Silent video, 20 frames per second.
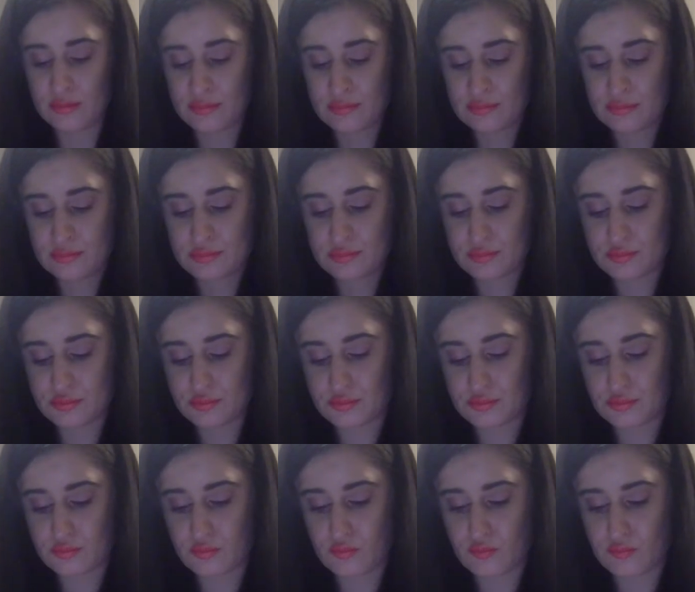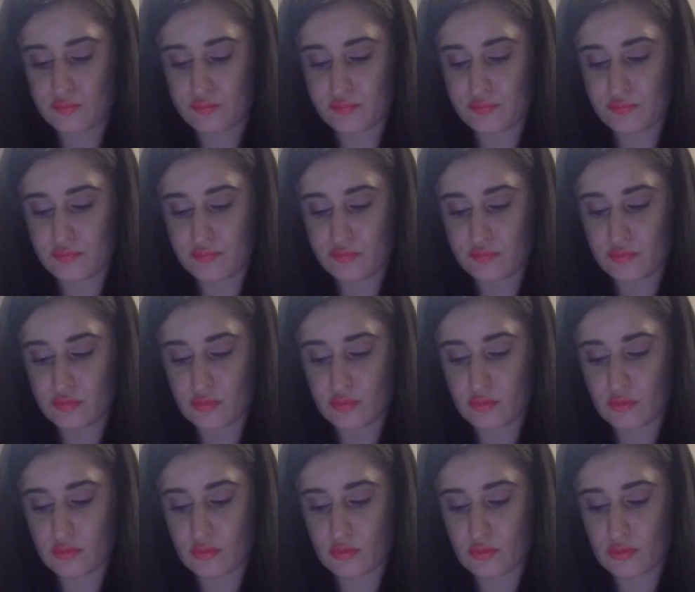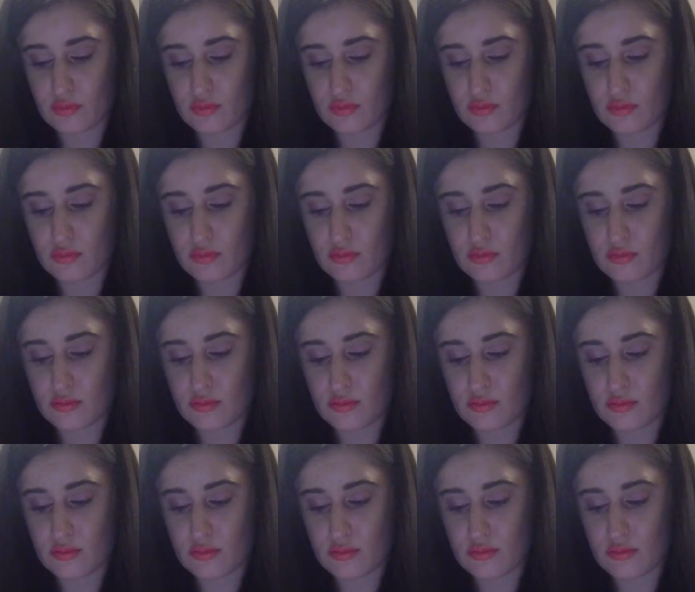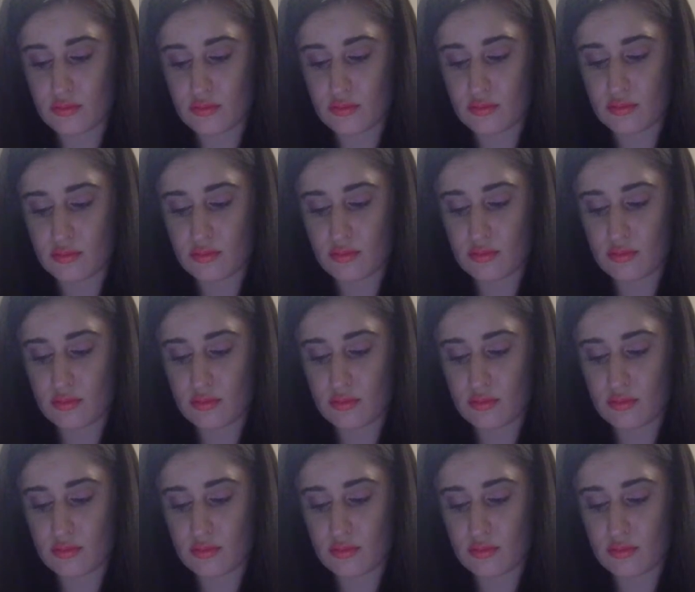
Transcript: (silence)